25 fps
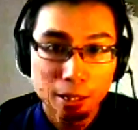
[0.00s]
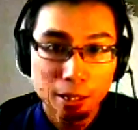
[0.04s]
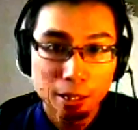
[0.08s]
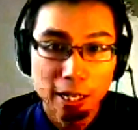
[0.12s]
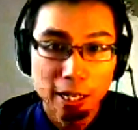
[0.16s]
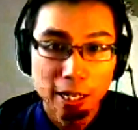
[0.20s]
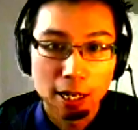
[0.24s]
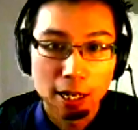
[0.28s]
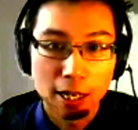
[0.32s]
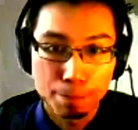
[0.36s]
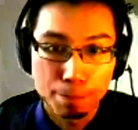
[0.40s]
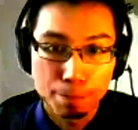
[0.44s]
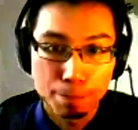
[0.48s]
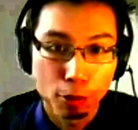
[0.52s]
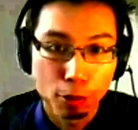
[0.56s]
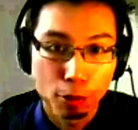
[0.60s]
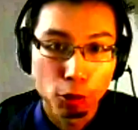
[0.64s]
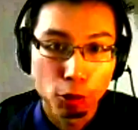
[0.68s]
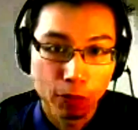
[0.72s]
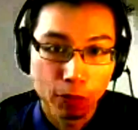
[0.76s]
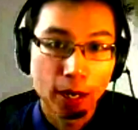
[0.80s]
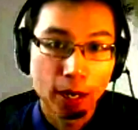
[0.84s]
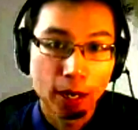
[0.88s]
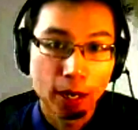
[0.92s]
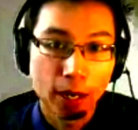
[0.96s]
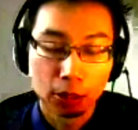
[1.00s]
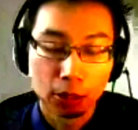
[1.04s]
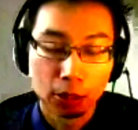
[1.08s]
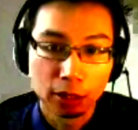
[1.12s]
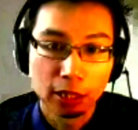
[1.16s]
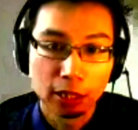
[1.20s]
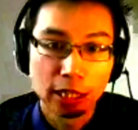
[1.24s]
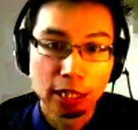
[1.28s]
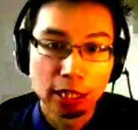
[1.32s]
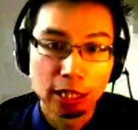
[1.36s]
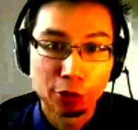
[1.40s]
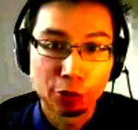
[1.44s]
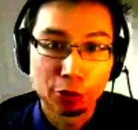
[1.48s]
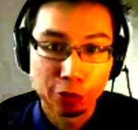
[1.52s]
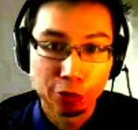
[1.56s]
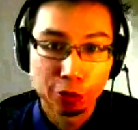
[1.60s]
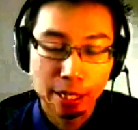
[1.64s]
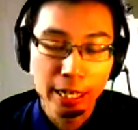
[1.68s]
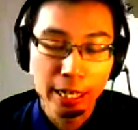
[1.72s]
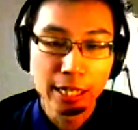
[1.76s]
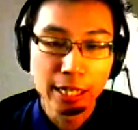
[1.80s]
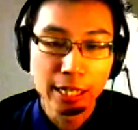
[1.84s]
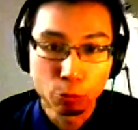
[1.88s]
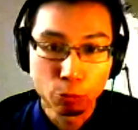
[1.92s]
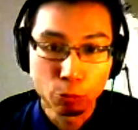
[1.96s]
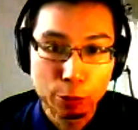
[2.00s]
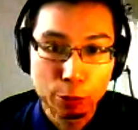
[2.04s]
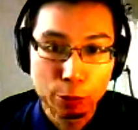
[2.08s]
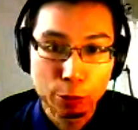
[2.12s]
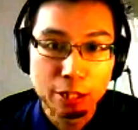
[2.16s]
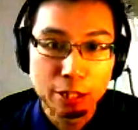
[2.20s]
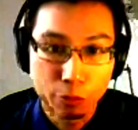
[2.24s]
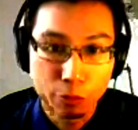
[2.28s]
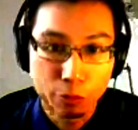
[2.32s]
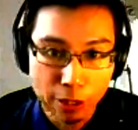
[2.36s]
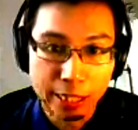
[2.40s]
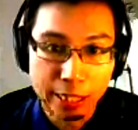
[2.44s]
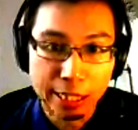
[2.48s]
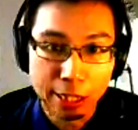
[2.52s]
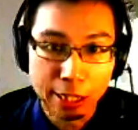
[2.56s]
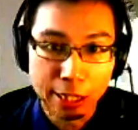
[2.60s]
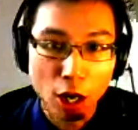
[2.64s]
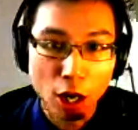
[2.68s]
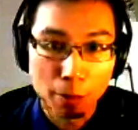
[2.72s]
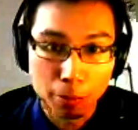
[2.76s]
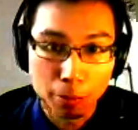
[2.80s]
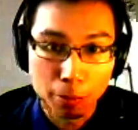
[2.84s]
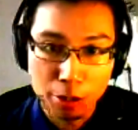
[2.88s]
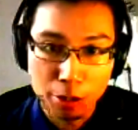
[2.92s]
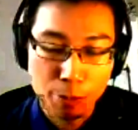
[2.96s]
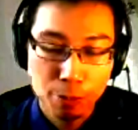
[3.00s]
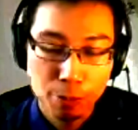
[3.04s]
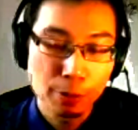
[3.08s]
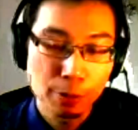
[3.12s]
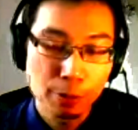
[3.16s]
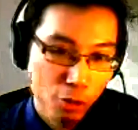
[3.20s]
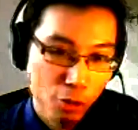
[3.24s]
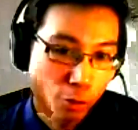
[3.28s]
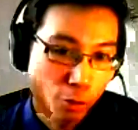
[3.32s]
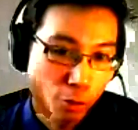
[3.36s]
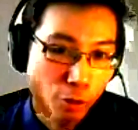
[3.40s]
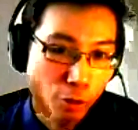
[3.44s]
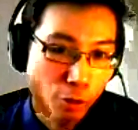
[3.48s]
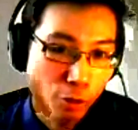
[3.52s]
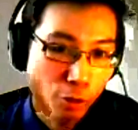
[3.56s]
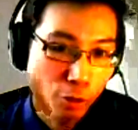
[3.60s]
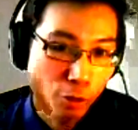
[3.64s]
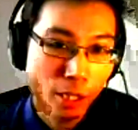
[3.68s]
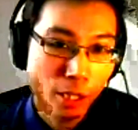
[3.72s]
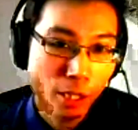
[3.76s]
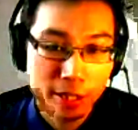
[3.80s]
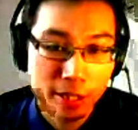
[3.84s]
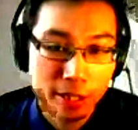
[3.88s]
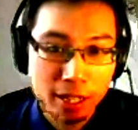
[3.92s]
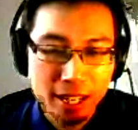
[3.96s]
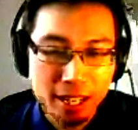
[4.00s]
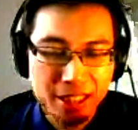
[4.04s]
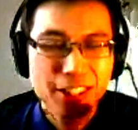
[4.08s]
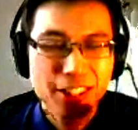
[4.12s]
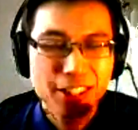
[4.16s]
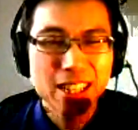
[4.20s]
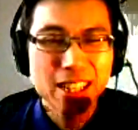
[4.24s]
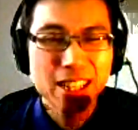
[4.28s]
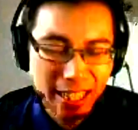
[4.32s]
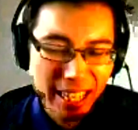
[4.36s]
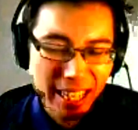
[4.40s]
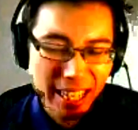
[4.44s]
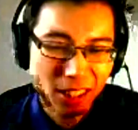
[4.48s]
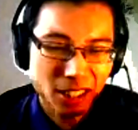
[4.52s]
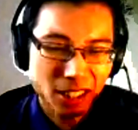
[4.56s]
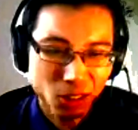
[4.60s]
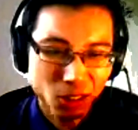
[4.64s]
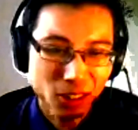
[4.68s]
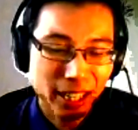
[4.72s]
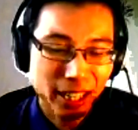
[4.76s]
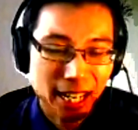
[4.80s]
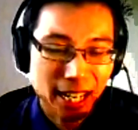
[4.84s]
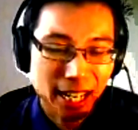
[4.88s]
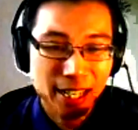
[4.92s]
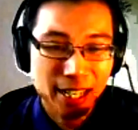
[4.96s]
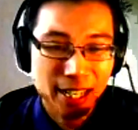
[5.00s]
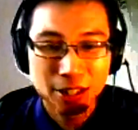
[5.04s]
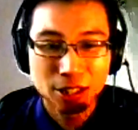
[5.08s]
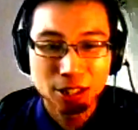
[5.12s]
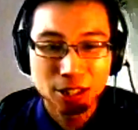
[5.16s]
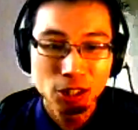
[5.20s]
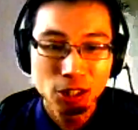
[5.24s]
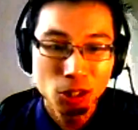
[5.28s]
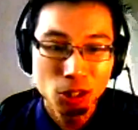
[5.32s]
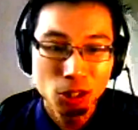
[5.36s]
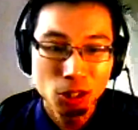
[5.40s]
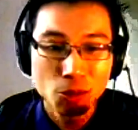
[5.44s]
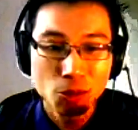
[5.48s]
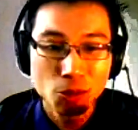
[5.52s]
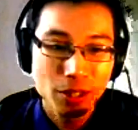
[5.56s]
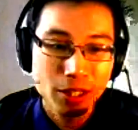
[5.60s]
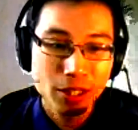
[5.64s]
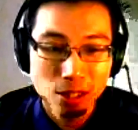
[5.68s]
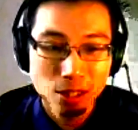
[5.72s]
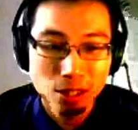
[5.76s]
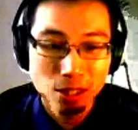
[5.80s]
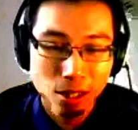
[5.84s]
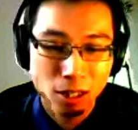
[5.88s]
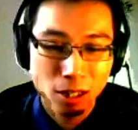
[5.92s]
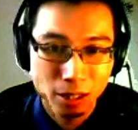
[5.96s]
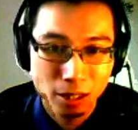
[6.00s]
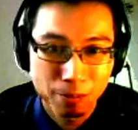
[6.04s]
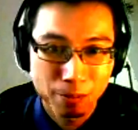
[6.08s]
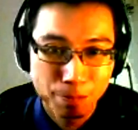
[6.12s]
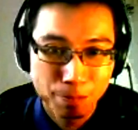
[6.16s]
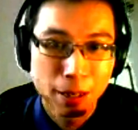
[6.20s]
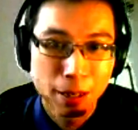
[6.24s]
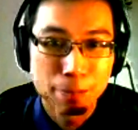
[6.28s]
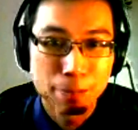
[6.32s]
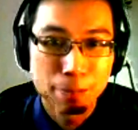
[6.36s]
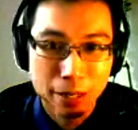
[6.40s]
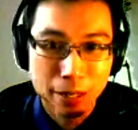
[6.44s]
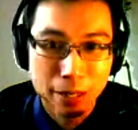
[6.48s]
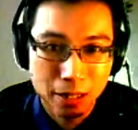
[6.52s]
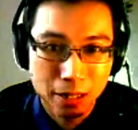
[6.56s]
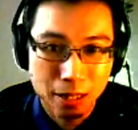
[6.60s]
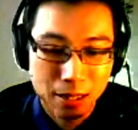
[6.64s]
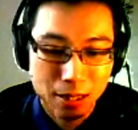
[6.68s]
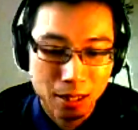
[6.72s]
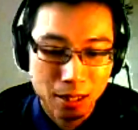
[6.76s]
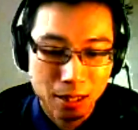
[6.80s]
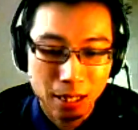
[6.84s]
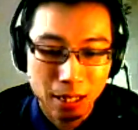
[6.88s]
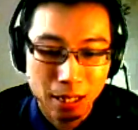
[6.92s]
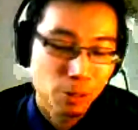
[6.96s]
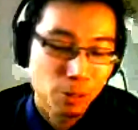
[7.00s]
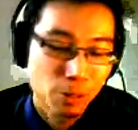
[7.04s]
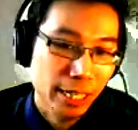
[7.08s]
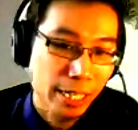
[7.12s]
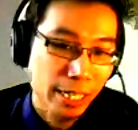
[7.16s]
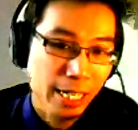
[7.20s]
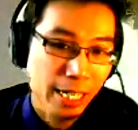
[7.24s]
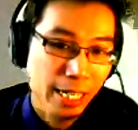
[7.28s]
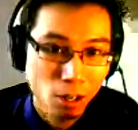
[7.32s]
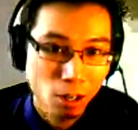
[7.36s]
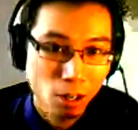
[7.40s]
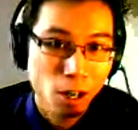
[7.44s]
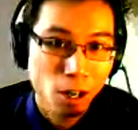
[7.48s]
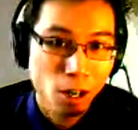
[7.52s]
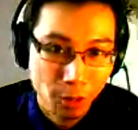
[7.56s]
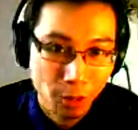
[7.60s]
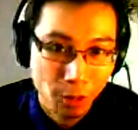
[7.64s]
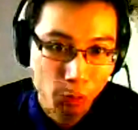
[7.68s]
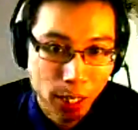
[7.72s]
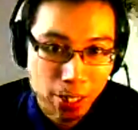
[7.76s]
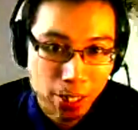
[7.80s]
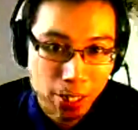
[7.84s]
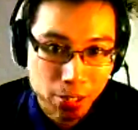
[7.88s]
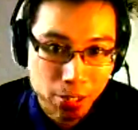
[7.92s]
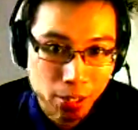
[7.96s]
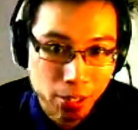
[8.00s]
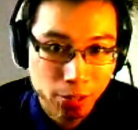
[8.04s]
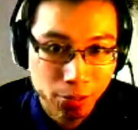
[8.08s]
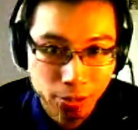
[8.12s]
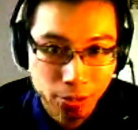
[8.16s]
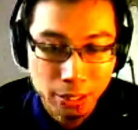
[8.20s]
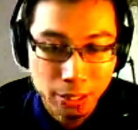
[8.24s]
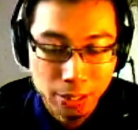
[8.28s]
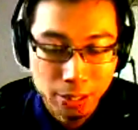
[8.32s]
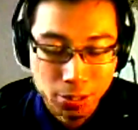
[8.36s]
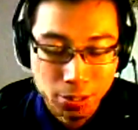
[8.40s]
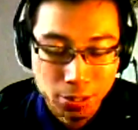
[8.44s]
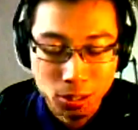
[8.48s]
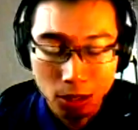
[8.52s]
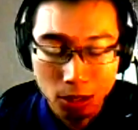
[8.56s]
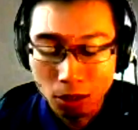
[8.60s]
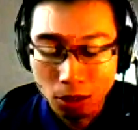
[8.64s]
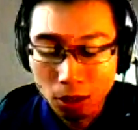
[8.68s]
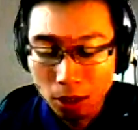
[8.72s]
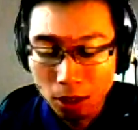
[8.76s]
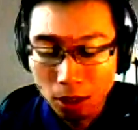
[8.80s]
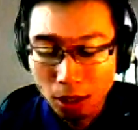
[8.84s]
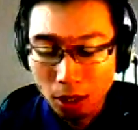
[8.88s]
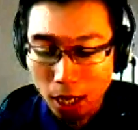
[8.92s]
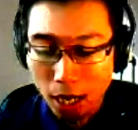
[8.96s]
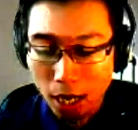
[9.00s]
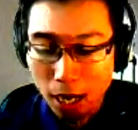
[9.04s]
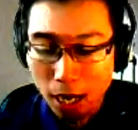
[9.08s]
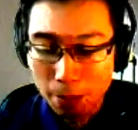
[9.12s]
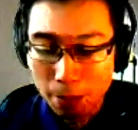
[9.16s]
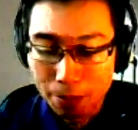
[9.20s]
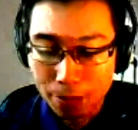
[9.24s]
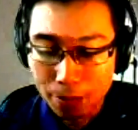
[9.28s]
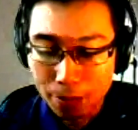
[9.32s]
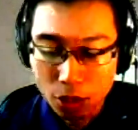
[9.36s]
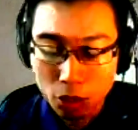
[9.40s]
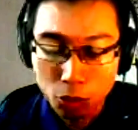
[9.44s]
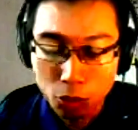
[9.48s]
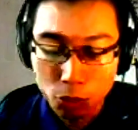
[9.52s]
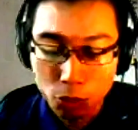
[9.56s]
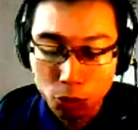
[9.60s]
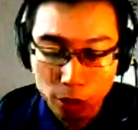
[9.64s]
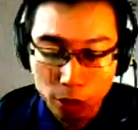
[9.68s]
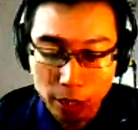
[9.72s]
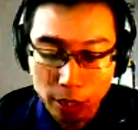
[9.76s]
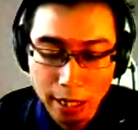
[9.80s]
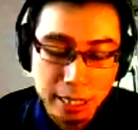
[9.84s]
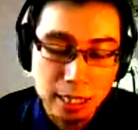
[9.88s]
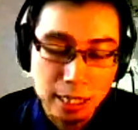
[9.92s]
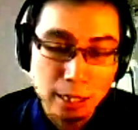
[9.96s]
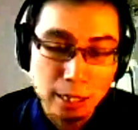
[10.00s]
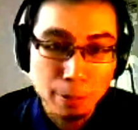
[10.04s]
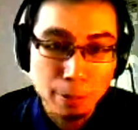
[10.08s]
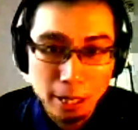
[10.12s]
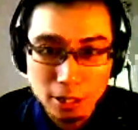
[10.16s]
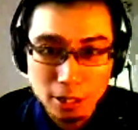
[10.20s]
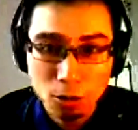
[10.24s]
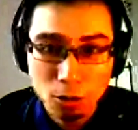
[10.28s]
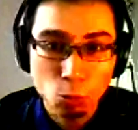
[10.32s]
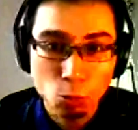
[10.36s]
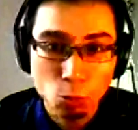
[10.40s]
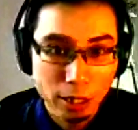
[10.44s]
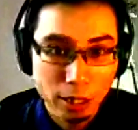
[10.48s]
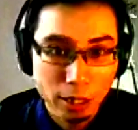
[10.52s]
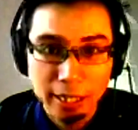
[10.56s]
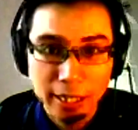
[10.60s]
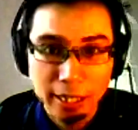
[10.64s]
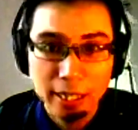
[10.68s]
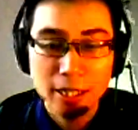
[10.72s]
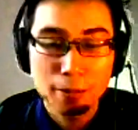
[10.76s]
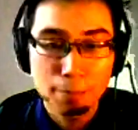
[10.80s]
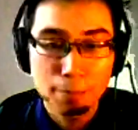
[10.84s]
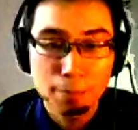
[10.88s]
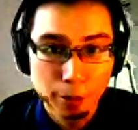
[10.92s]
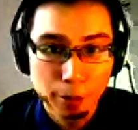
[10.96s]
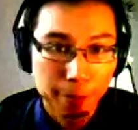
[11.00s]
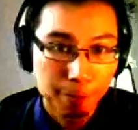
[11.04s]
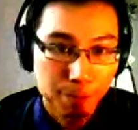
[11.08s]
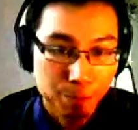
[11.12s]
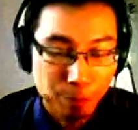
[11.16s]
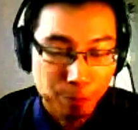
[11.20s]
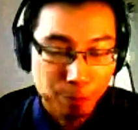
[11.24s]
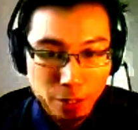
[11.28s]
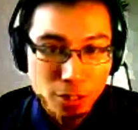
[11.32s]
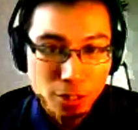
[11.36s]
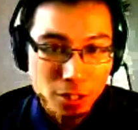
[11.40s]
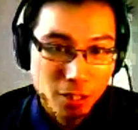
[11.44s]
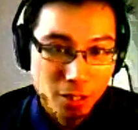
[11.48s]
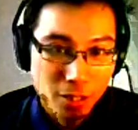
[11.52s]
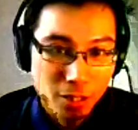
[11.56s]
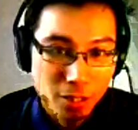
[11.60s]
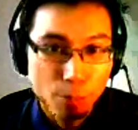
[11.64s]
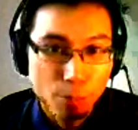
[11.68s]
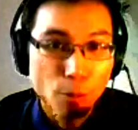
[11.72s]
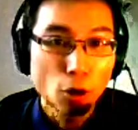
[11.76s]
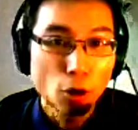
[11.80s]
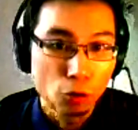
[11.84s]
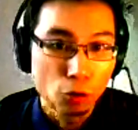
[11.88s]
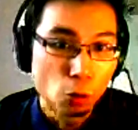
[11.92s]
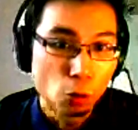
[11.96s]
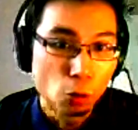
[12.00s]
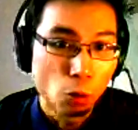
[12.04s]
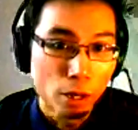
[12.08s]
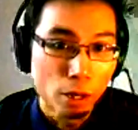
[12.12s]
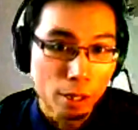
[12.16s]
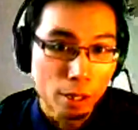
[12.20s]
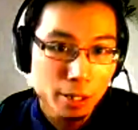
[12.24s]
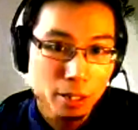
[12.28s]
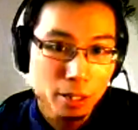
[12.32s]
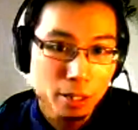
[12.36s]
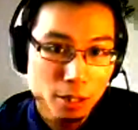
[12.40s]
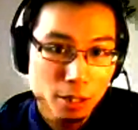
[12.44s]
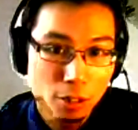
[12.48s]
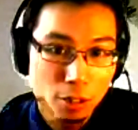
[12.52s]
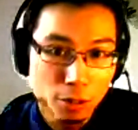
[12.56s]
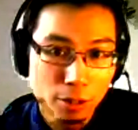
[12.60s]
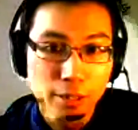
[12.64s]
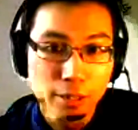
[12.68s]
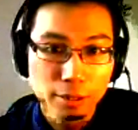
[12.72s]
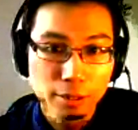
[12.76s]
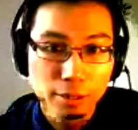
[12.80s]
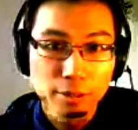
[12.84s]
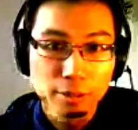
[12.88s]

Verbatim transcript: uh, profile if you're getting rich pins for e-commerce, because they're probably going to they're going to take a look at it and they go, oh, this is not a, a business site, we can't authorize it, right? So um, so it, it depends on what it is, but there's small nuances to it.